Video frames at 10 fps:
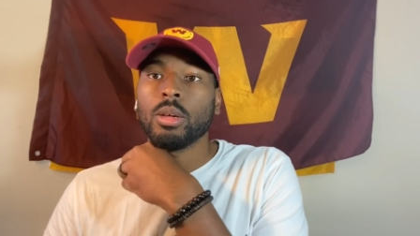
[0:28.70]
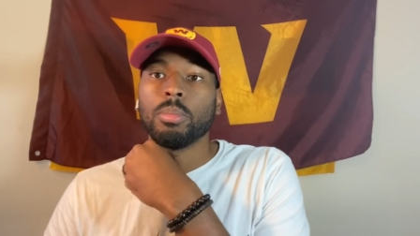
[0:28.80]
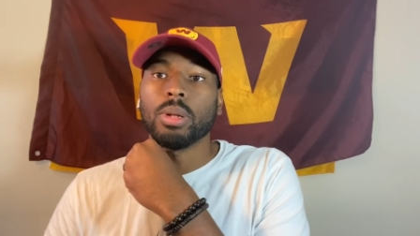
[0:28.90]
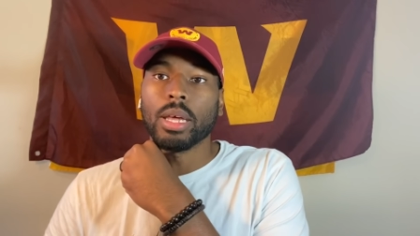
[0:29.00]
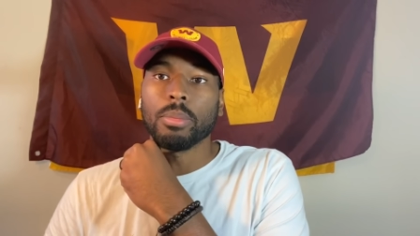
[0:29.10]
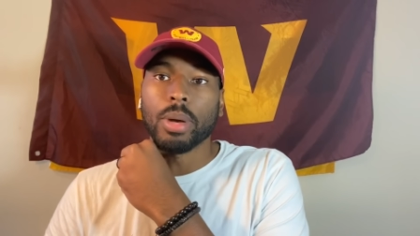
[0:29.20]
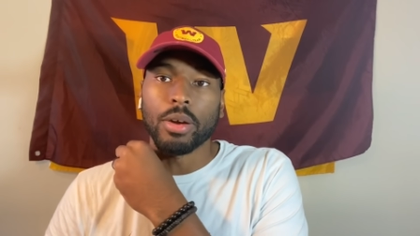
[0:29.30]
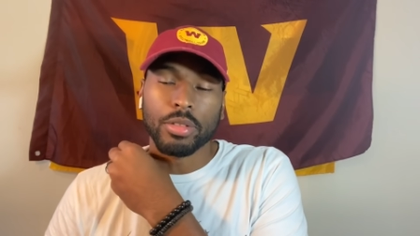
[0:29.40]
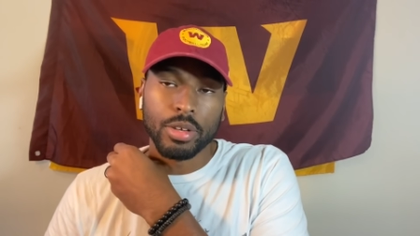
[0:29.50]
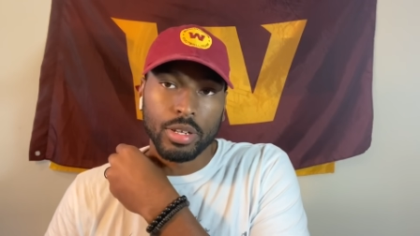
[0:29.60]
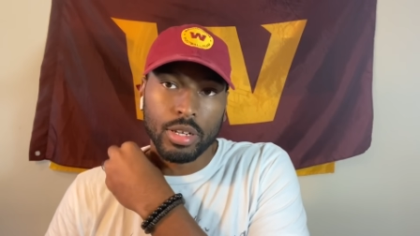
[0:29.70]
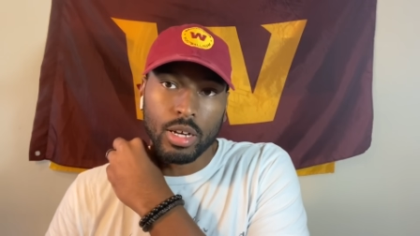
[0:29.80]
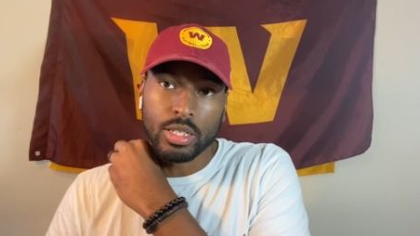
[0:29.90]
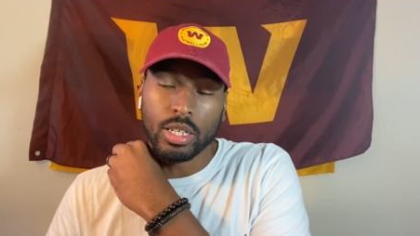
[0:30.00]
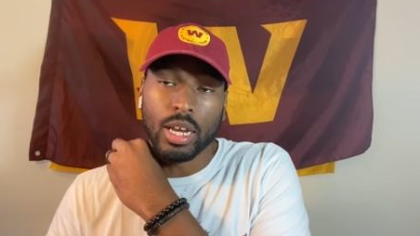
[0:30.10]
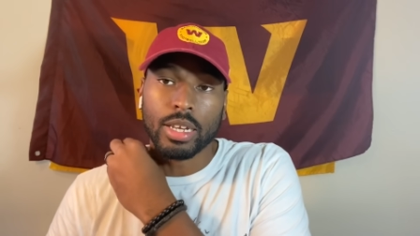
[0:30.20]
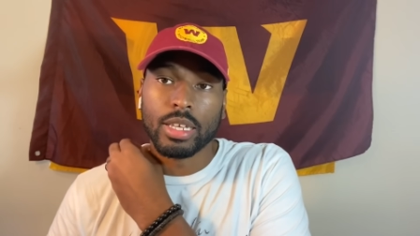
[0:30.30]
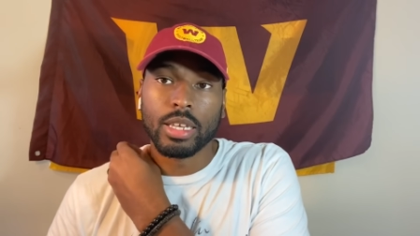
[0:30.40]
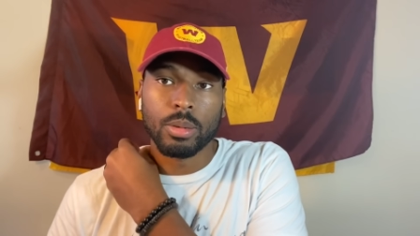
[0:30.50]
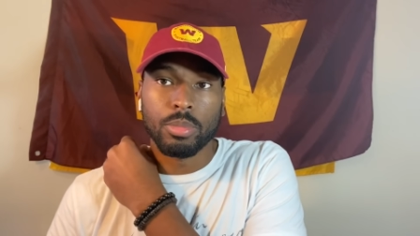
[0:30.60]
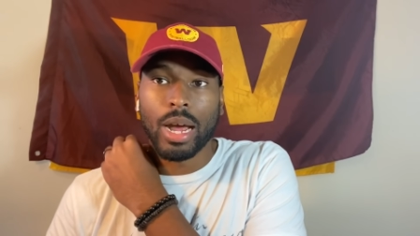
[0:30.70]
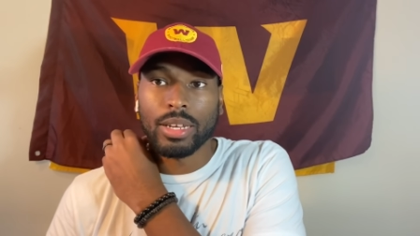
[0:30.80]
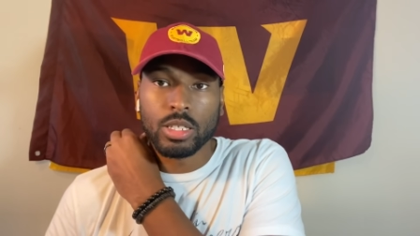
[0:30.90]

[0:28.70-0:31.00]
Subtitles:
play better than Taylor Heineke in practice,